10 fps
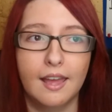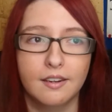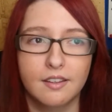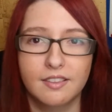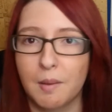
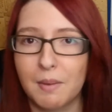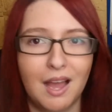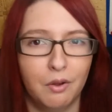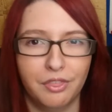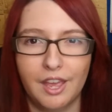and
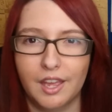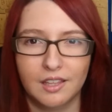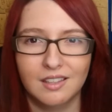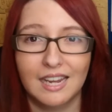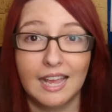somehow
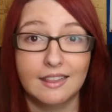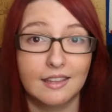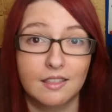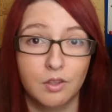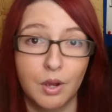they're
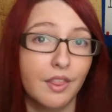connected to